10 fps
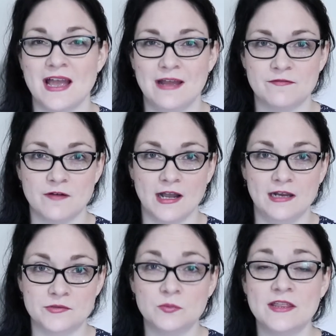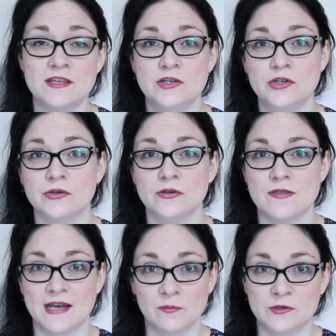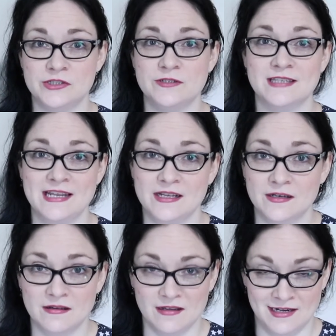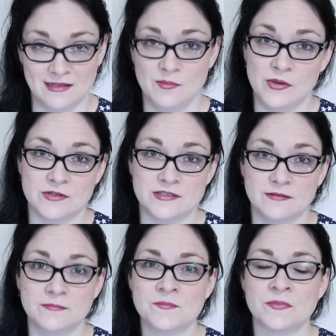and find within you that which you seek in another person.